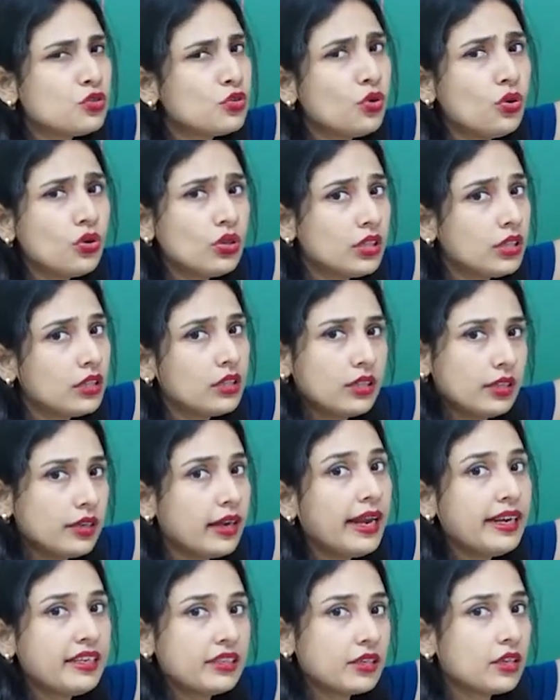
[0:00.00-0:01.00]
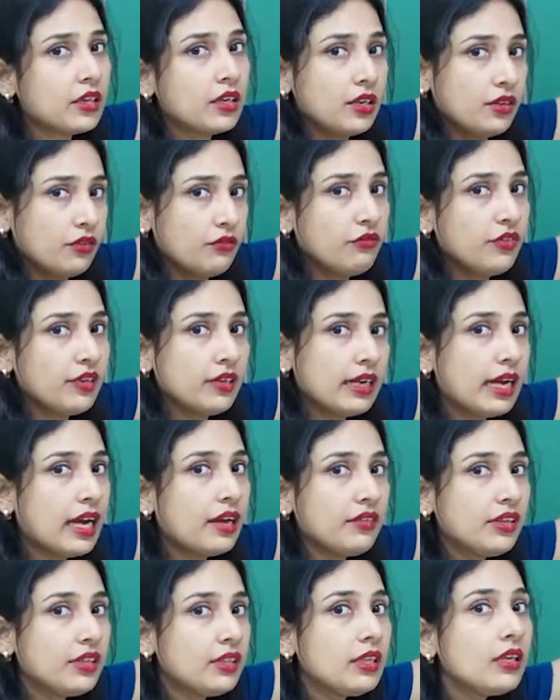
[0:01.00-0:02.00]
So right, we are
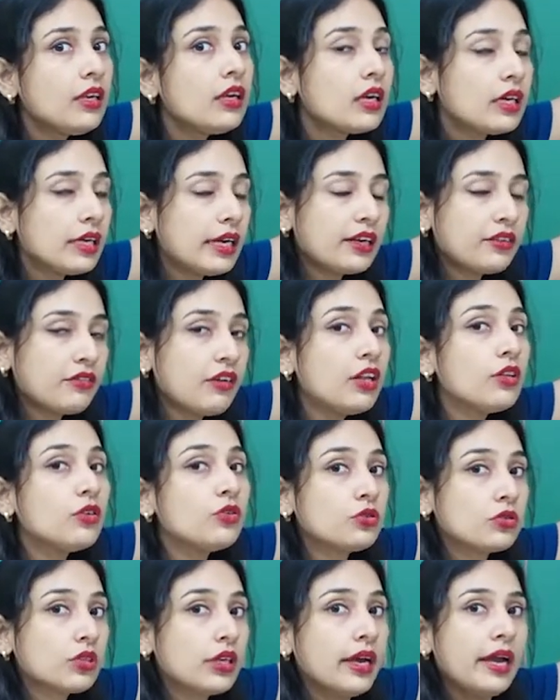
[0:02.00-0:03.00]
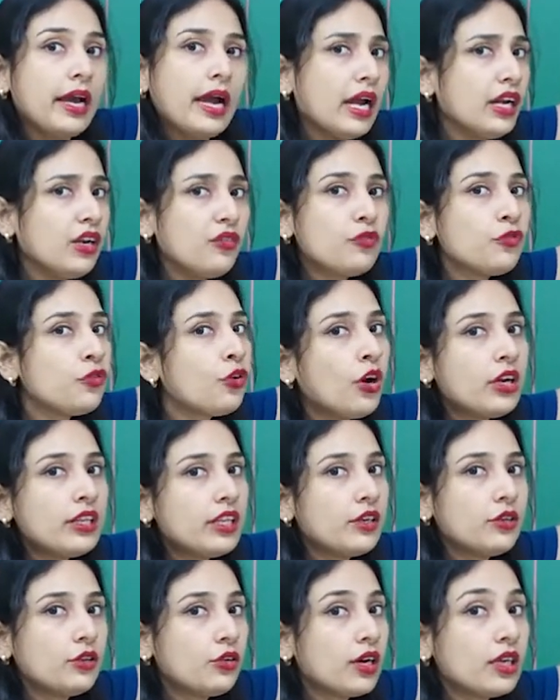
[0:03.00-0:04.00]
having the correct values, and if not,
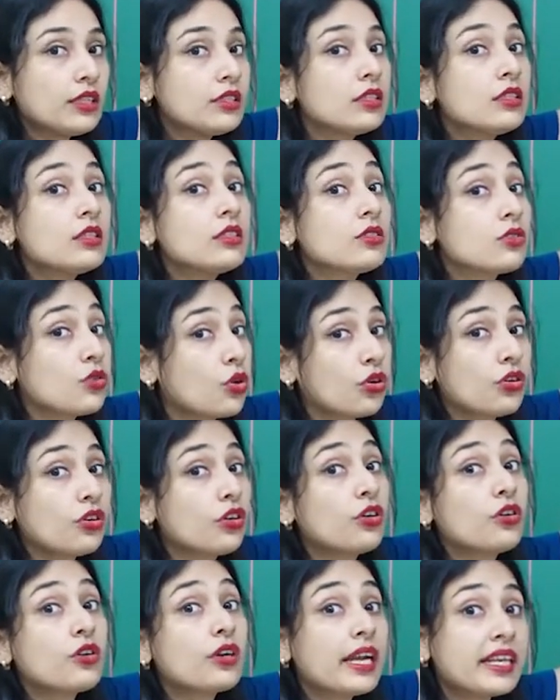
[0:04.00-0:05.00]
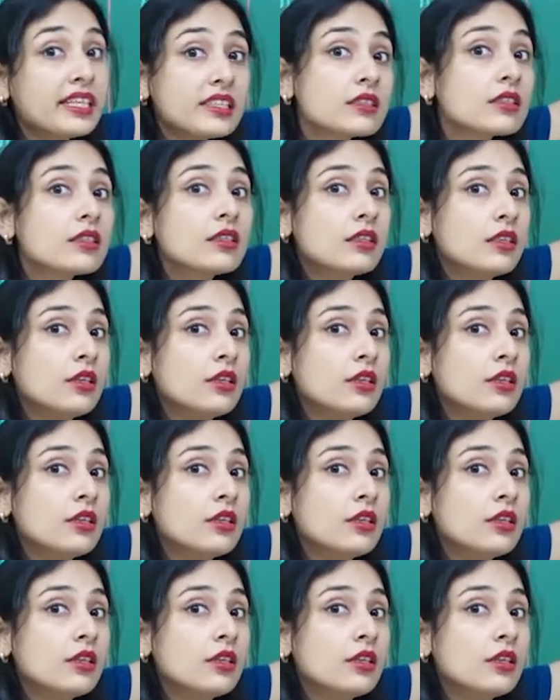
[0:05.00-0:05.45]
that your answer is not right.